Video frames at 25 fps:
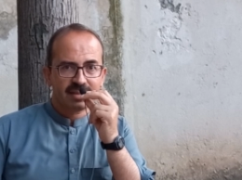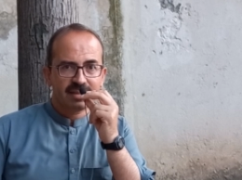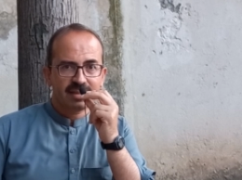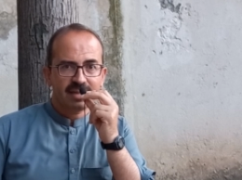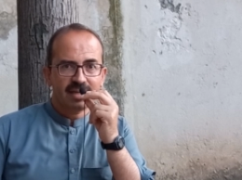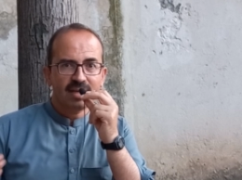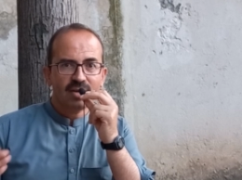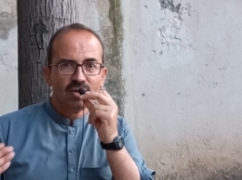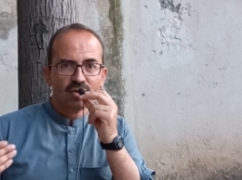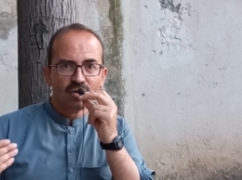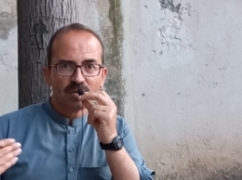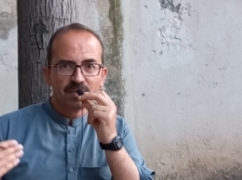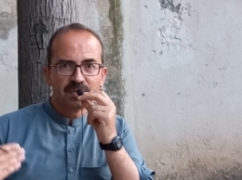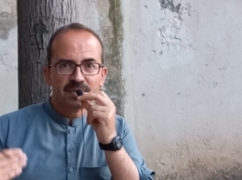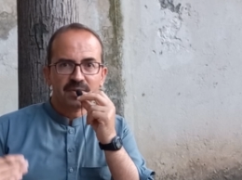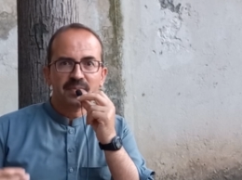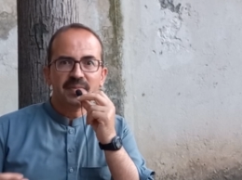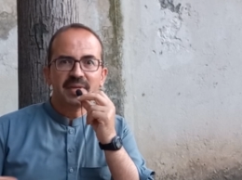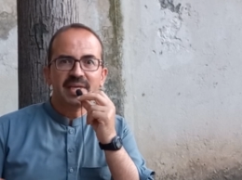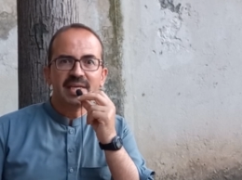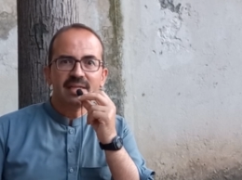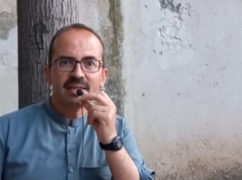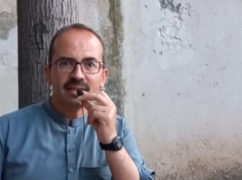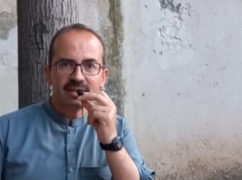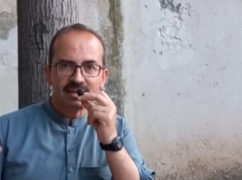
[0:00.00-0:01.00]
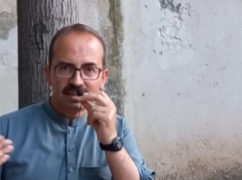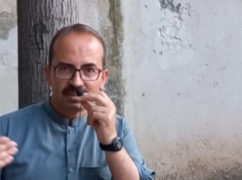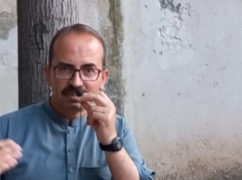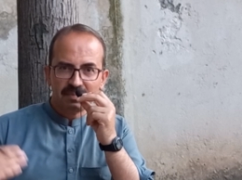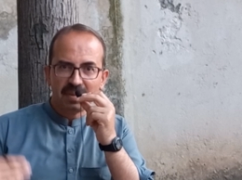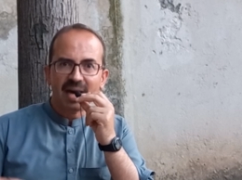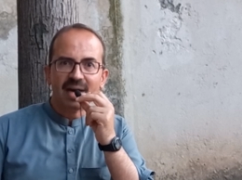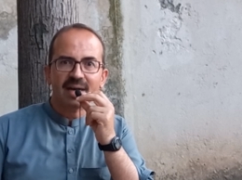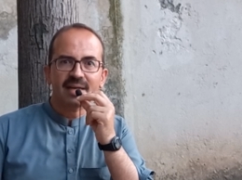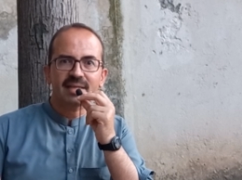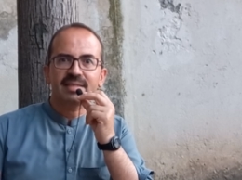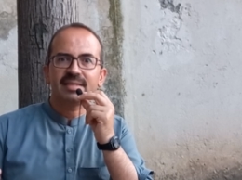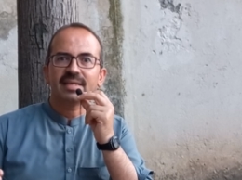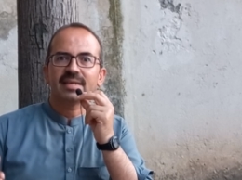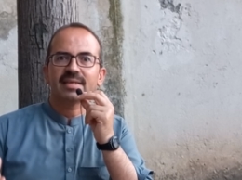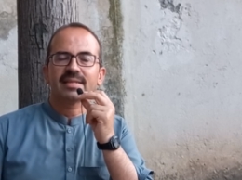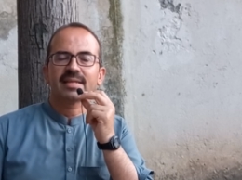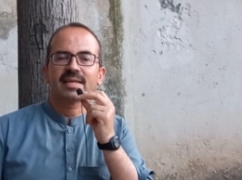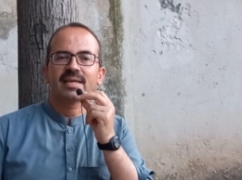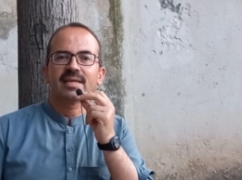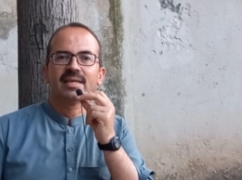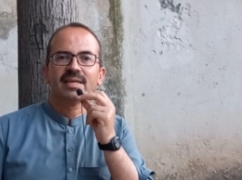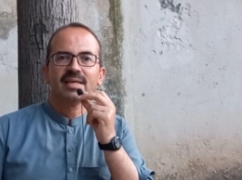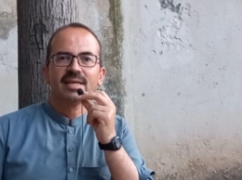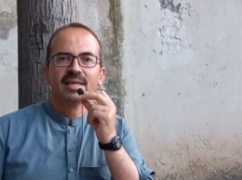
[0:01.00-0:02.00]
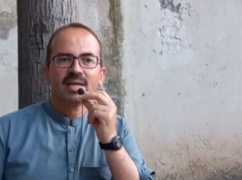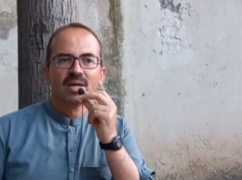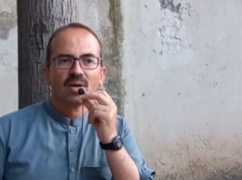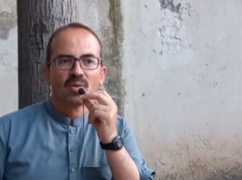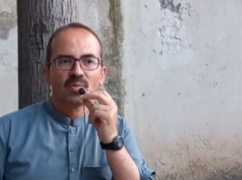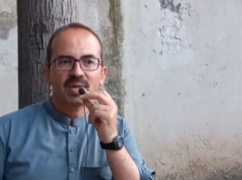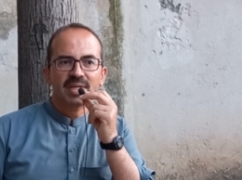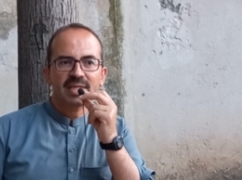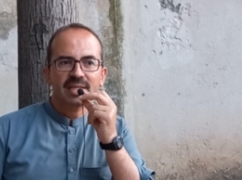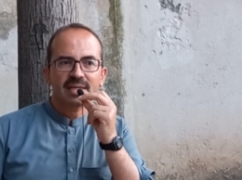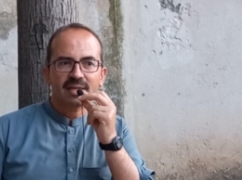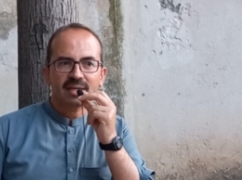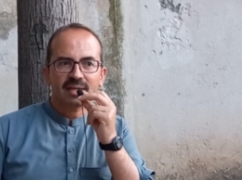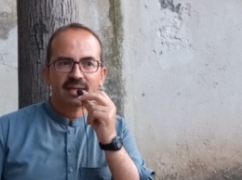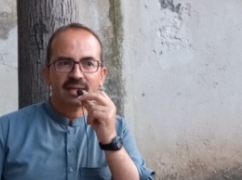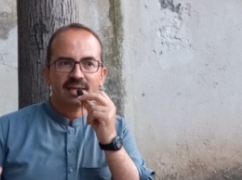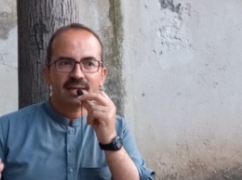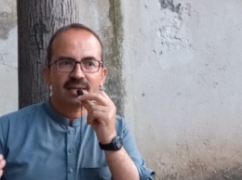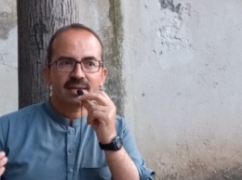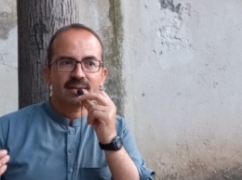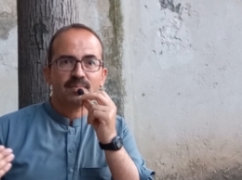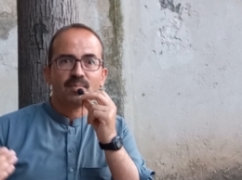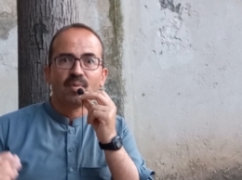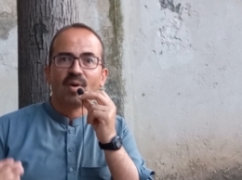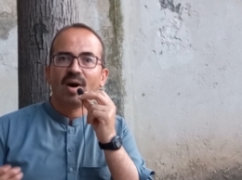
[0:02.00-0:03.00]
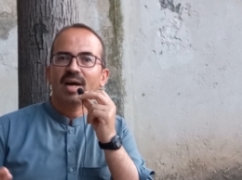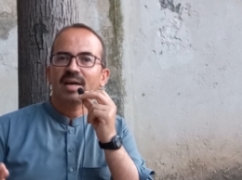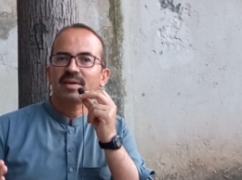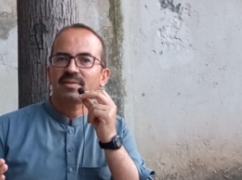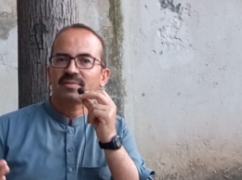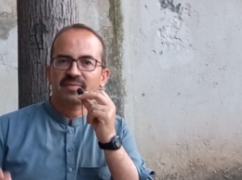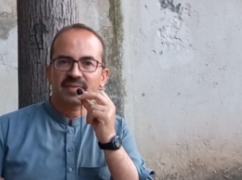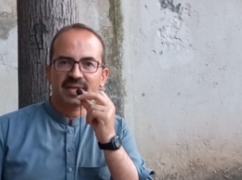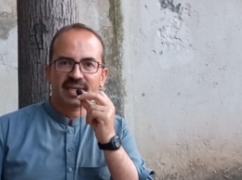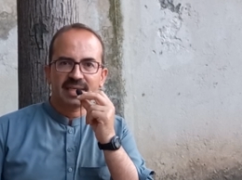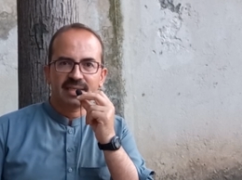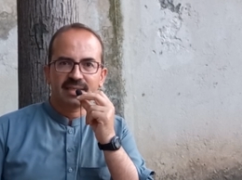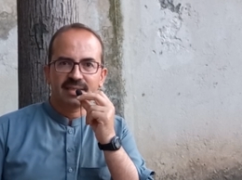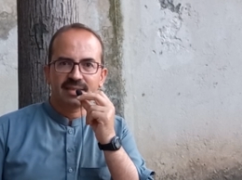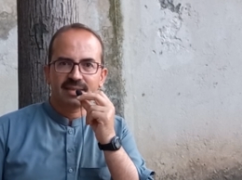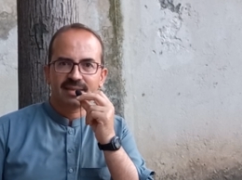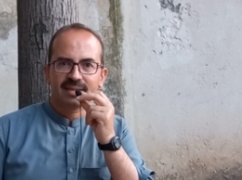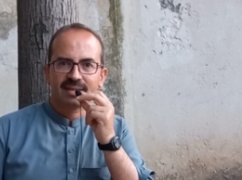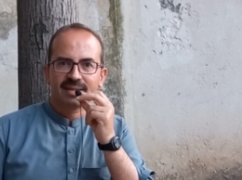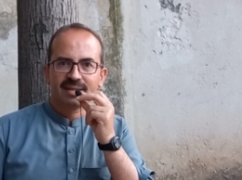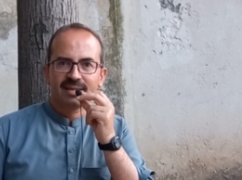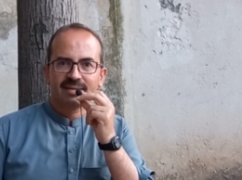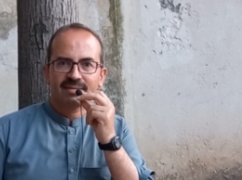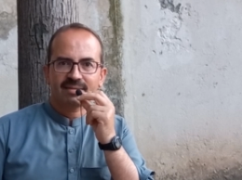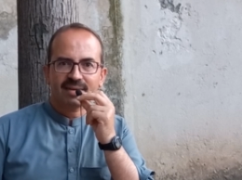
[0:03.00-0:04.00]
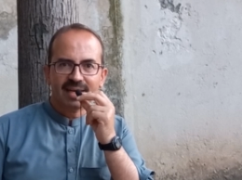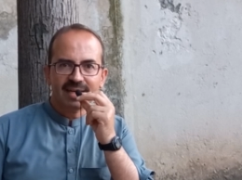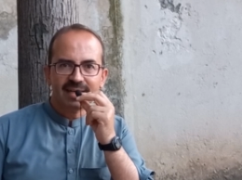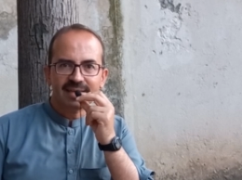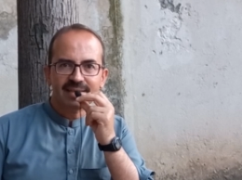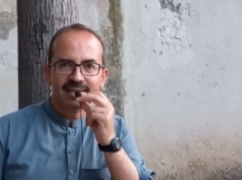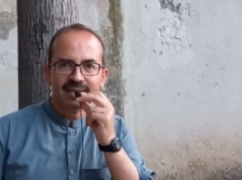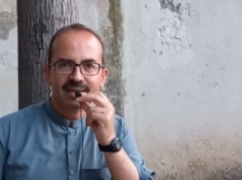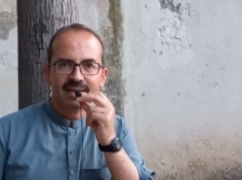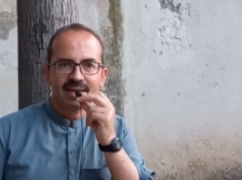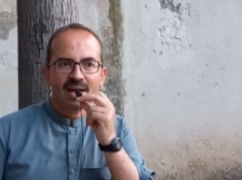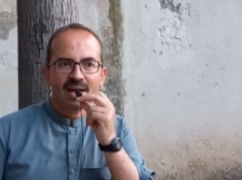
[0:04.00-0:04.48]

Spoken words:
Eloped mean bhag jana, with a boyfriend, right?